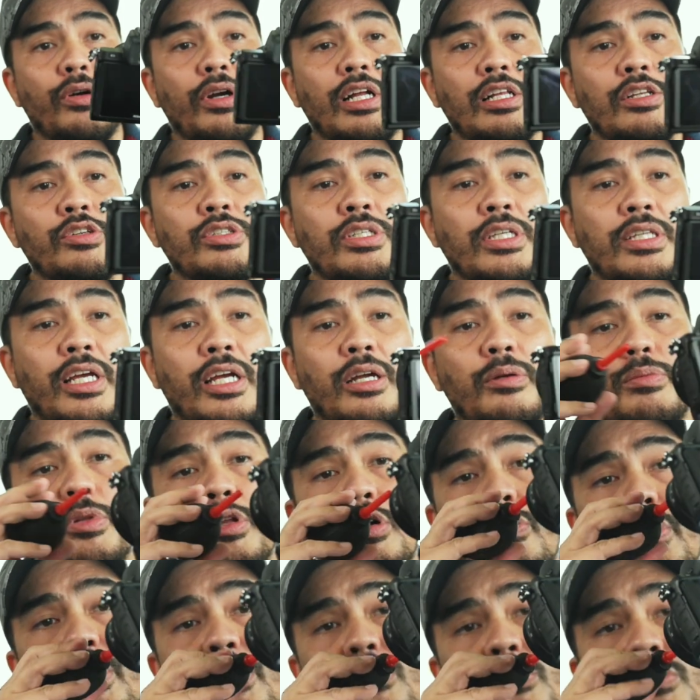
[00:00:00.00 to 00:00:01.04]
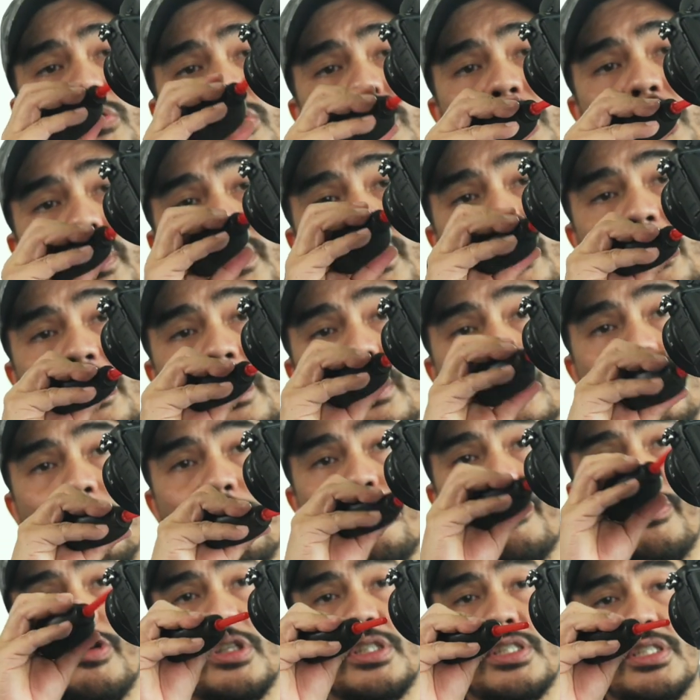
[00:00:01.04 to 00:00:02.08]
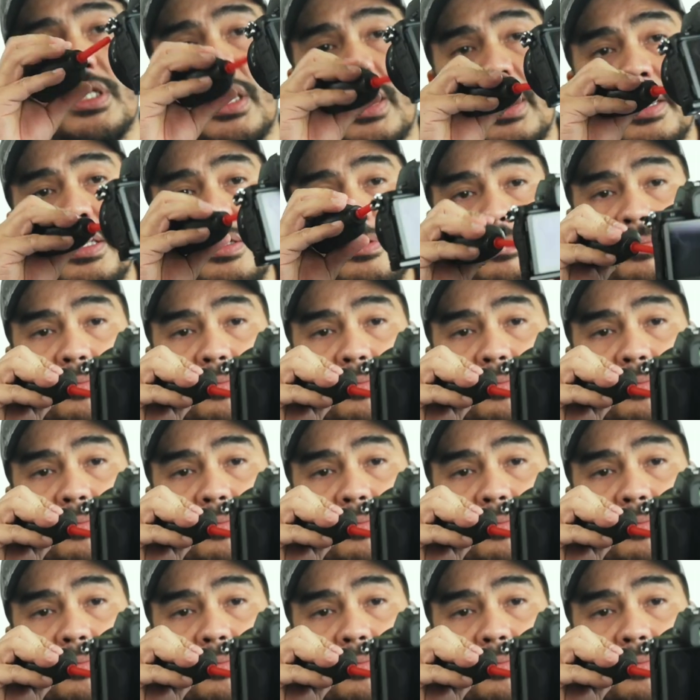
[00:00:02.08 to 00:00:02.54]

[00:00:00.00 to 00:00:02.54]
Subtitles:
I'll use an air blower to clean the front side.